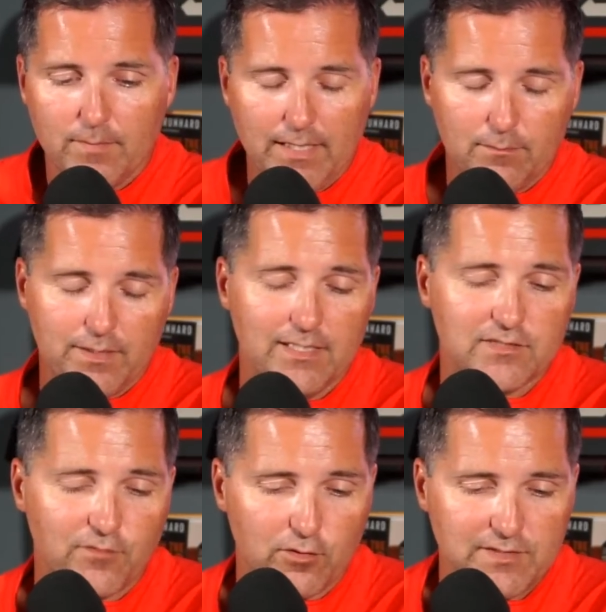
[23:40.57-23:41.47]
his
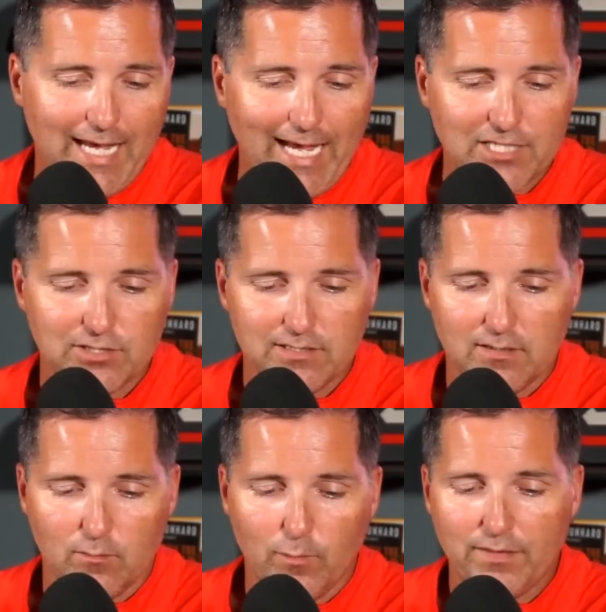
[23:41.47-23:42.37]
first action
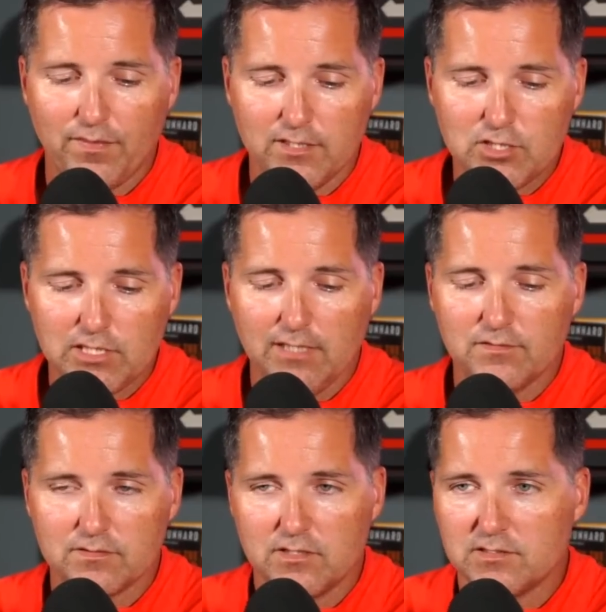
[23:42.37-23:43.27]
with the
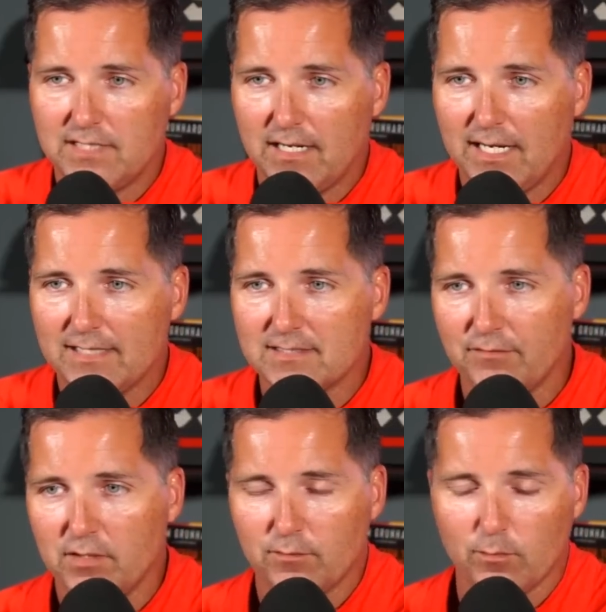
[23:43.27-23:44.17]
Chiefs, just down I
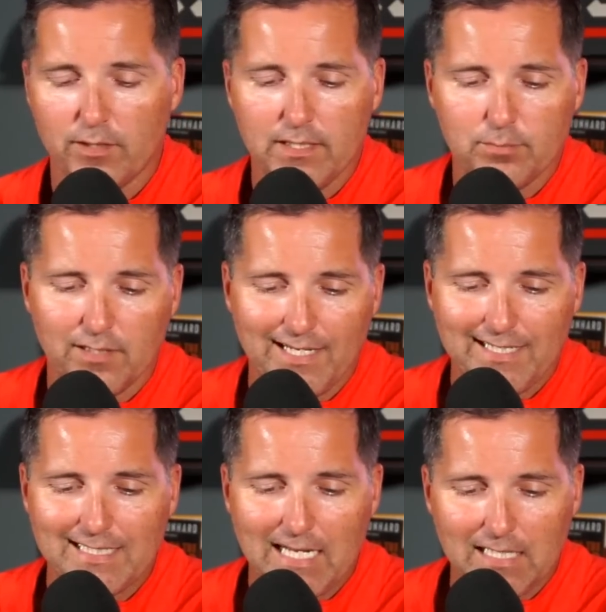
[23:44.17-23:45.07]
70 from where he played in
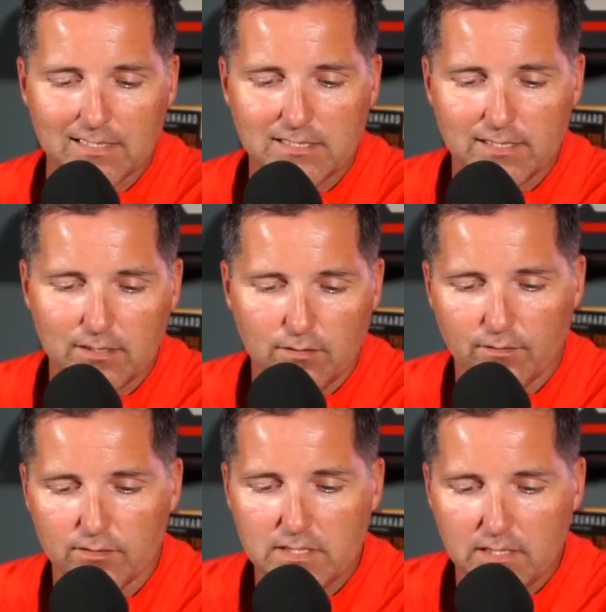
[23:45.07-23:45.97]
college at the
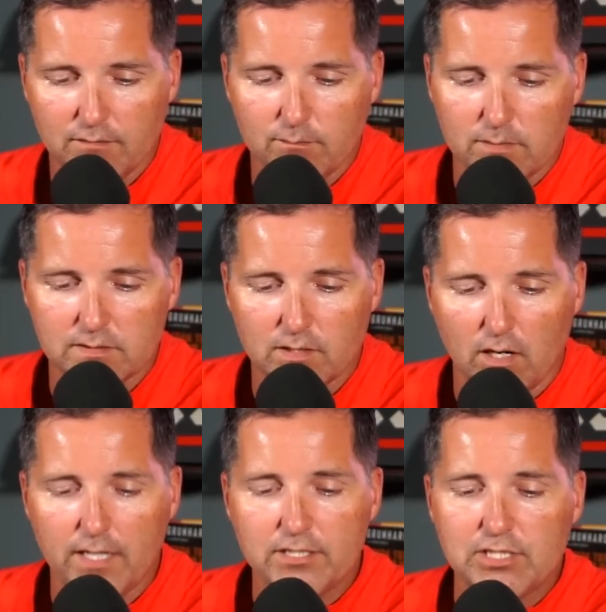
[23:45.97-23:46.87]
University of
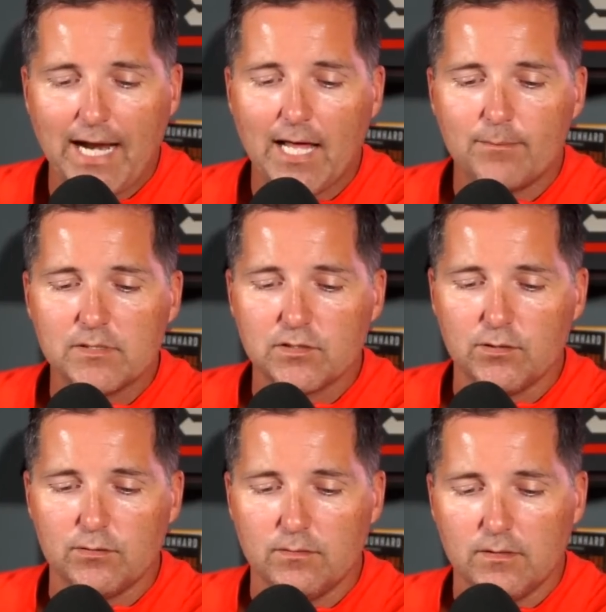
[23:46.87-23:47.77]
Missouri. Shout out,
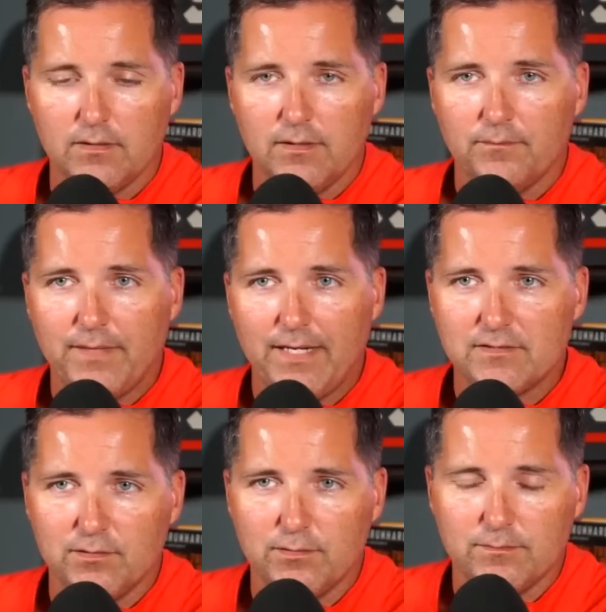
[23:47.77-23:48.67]
Mizzou. That's
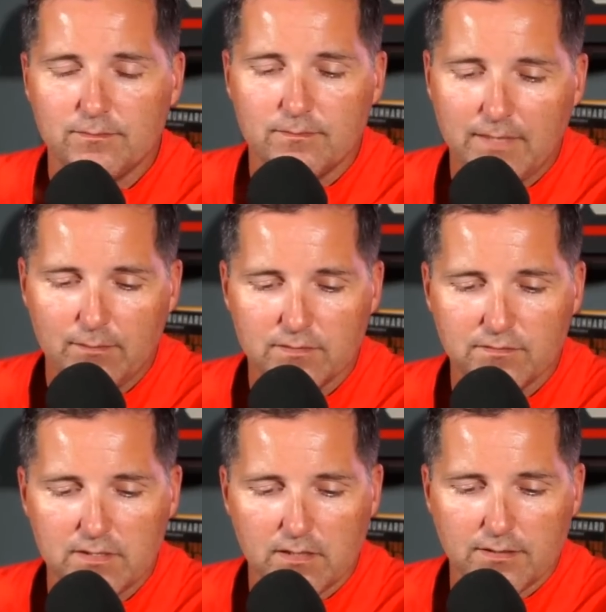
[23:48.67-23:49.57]
who. That one's for
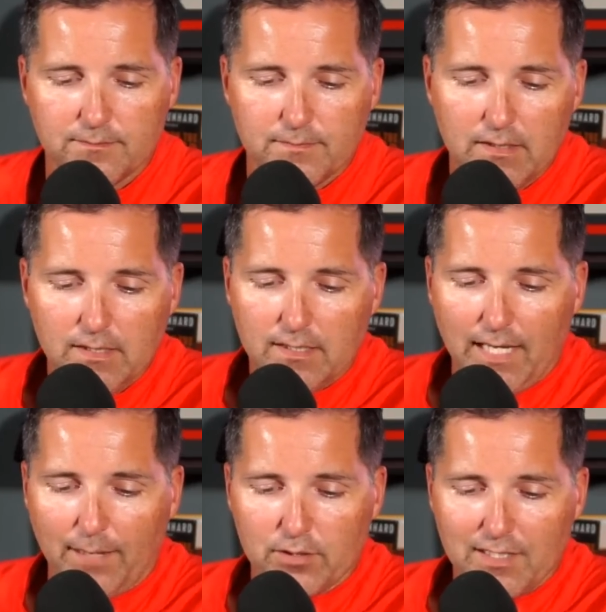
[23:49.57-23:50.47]
Tucker.
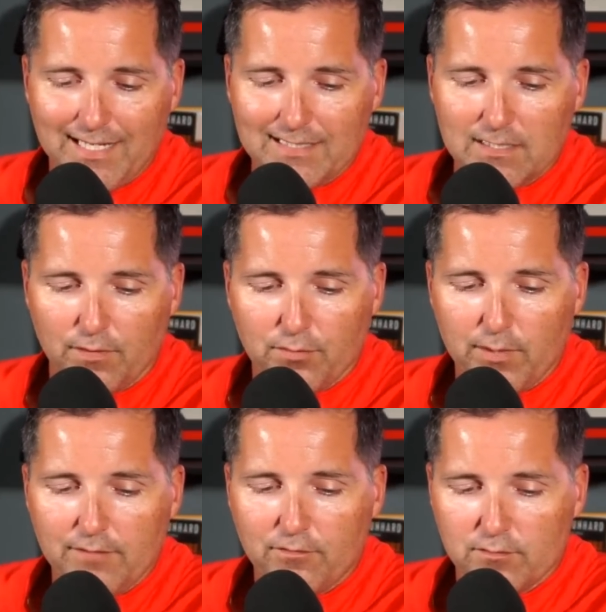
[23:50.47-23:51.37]
Gabbert connected with three
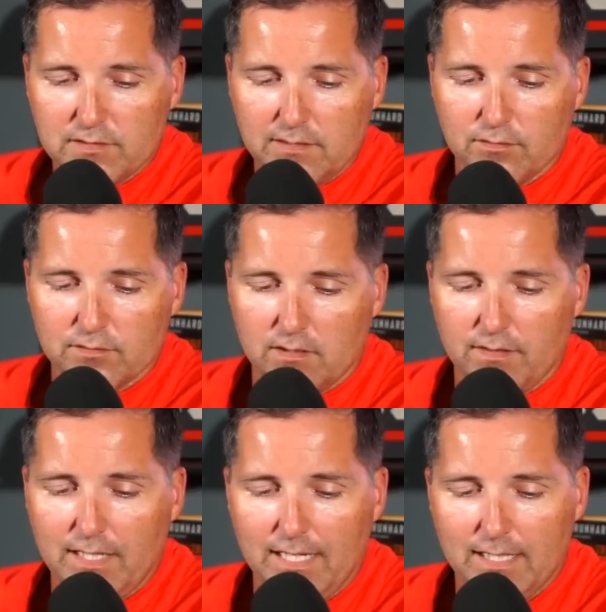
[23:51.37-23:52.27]
different receivers on the
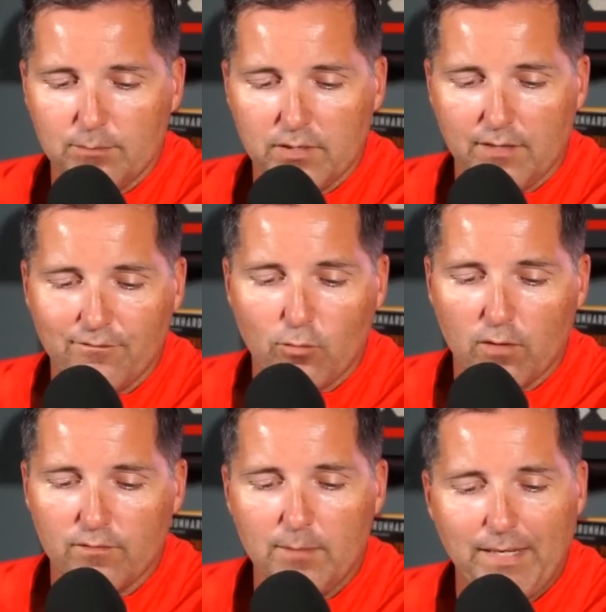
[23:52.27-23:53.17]
day, completing four of
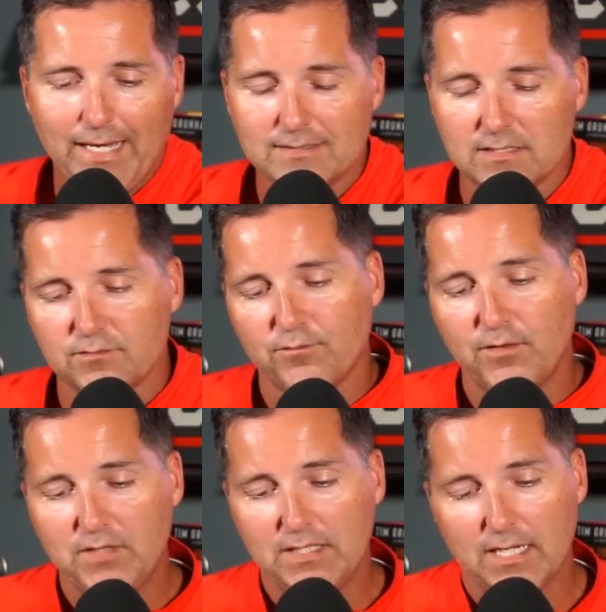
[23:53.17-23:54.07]
eight passes for
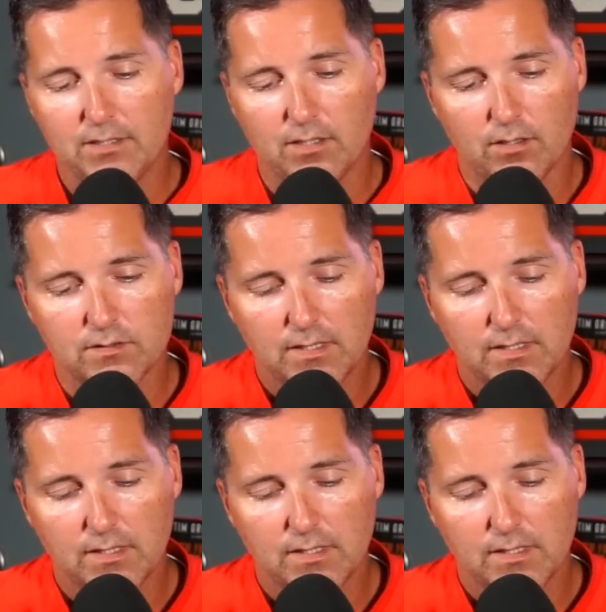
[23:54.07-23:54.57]
59 yards